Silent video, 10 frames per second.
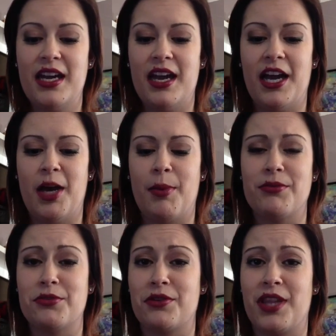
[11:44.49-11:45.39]
I was
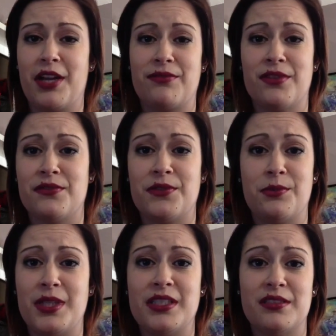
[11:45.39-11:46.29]
only there for a few
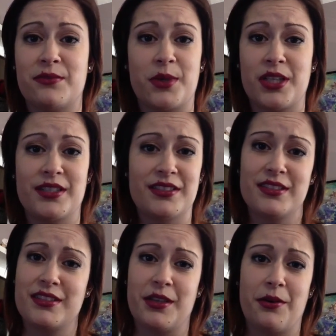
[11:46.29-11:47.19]
weeks of work,
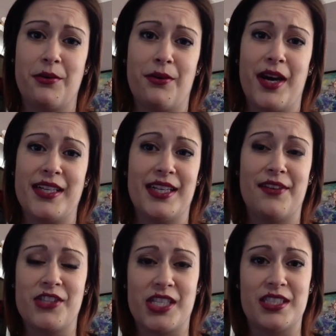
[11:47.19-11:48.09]
so I didn't have a
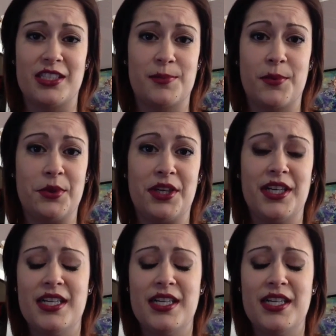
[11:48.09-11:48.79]
chance to explore.